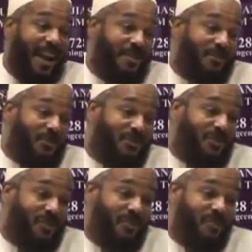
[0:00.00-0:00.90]
I've
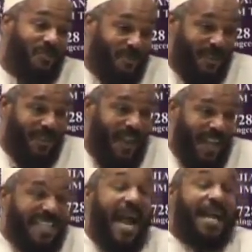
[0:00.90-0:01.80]

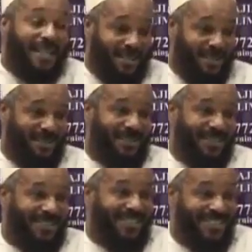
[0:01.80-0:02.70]
attacked
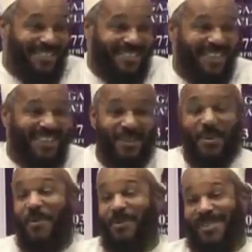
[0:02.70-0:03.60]
the
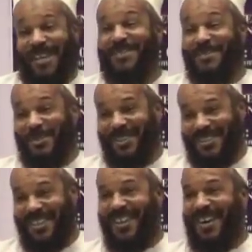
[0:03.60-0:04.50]

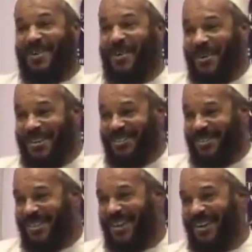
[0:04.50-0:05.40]
homosexuals according
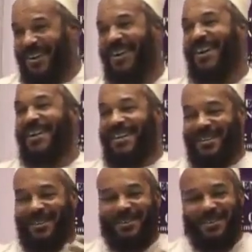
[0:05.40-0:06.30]
to their
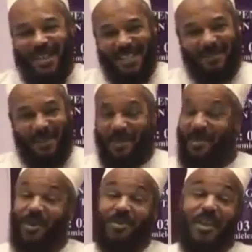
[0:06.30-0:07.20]
judgment,
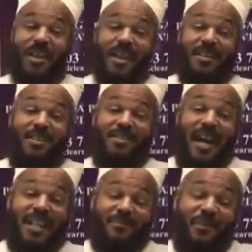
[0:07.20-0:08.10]
because it is
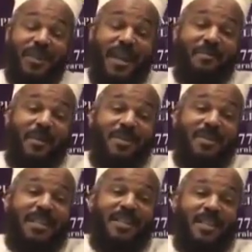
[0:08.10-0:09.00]
not for them,
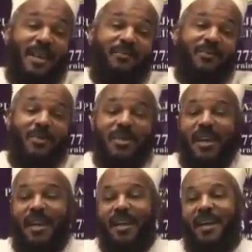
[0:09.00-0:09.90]
it's not enough to
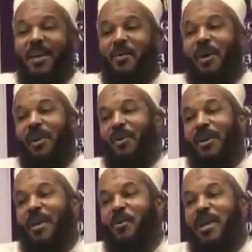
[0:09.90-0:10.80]
say, well,
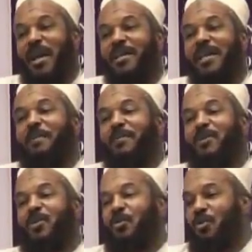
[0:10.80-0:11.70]
okay, we
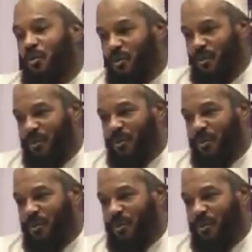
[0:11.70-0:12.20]
accept you.